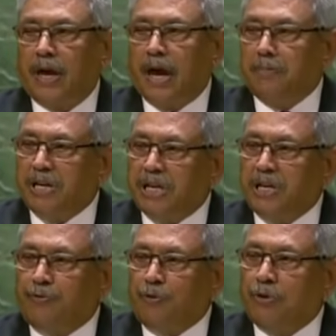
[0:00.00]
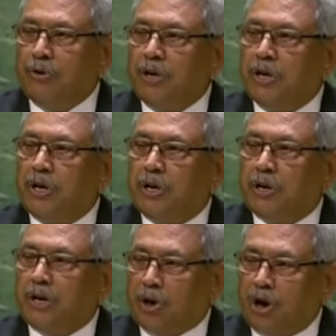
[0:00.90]
and meaningful
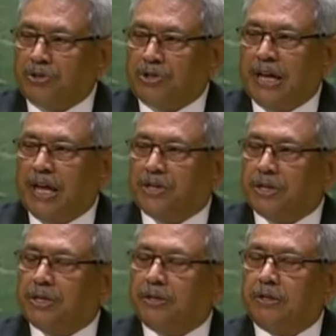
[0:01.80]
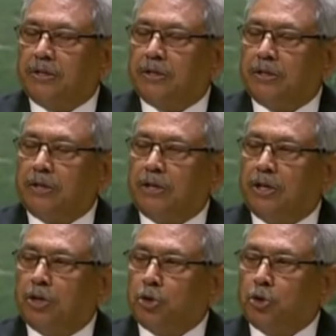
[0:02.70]
reconciliation
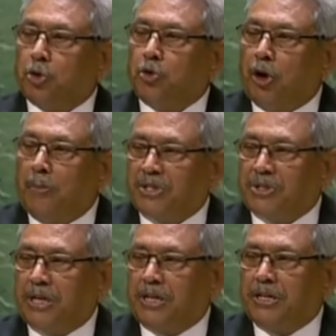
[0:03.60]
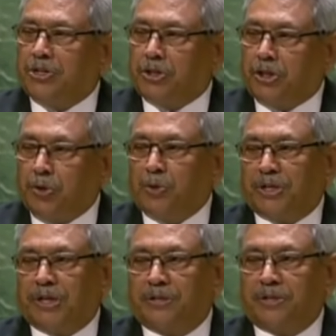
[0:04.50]
through domestic
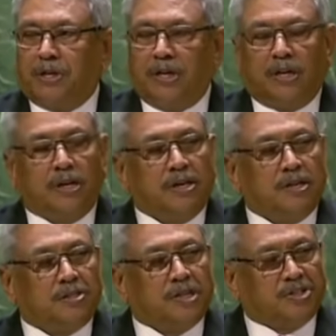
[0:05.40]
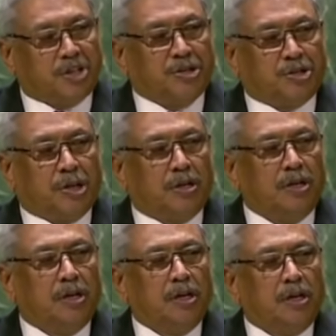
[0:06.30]
institutions is essential
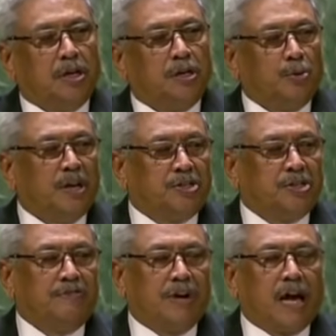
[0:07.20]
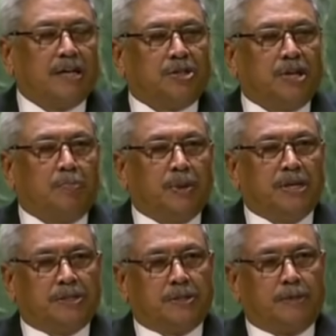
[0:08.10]
to achieve lasting
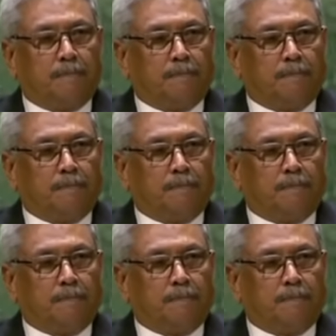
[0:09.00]
peace.